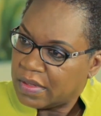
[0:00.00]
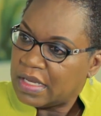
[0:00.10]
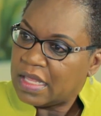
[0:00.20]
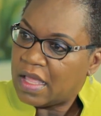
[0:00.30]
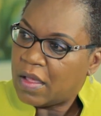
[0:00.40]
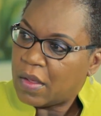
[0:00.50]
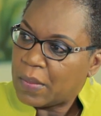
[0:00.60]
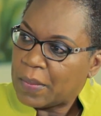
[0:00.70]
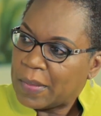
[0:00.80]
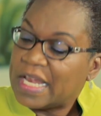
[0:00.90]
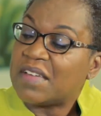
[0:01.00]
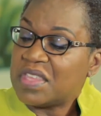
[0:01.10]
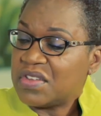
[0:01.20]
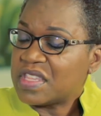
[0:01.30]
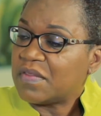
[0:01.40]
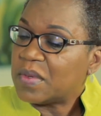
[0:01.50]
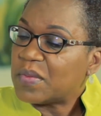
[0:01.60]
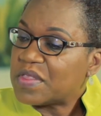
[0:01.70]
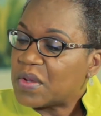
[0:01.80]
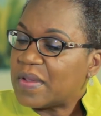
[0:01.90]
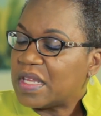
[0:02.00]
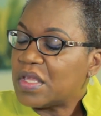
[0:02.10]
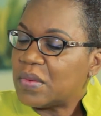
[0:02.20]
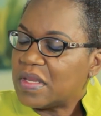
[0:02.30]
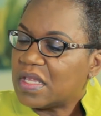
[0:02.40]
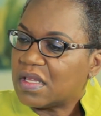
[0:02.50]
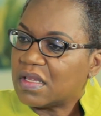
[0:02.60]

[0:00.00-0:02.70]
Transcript: 11 years I've been with the credit union.